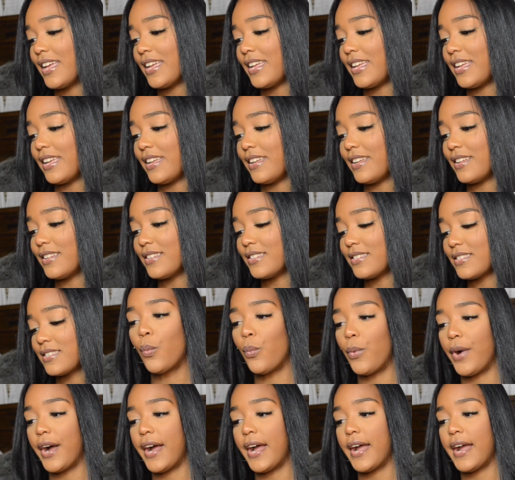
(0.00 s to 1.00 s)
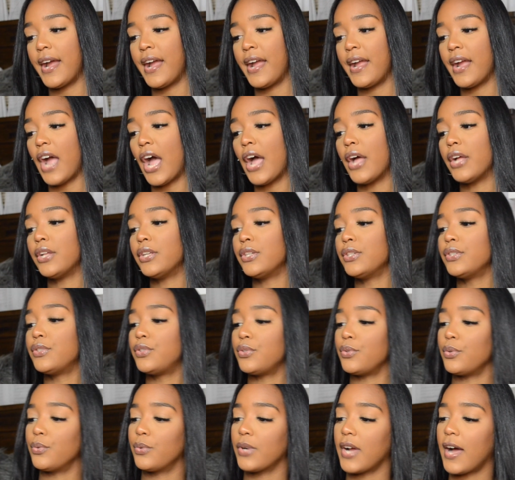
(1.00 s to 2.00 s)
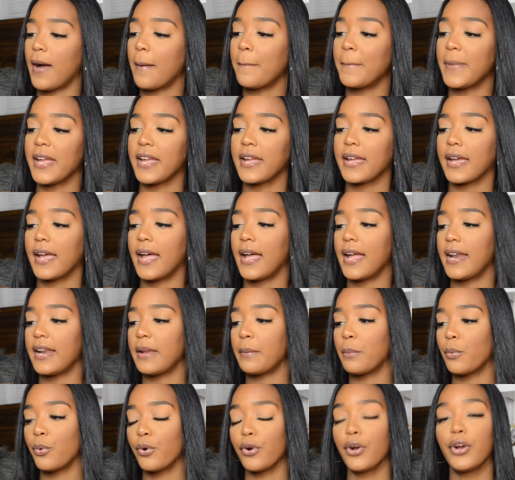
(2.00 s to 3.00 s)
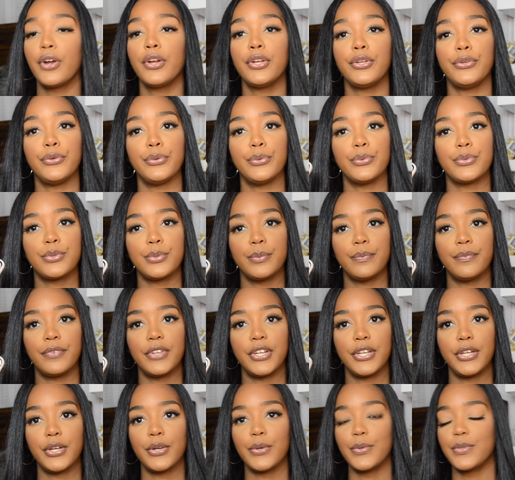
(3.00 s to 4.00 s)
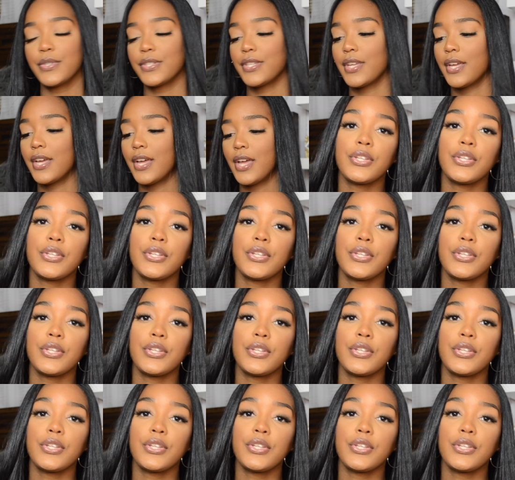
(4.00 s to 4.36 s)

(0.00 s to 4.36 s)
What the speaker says: is, why do you not make any more YouTube videos?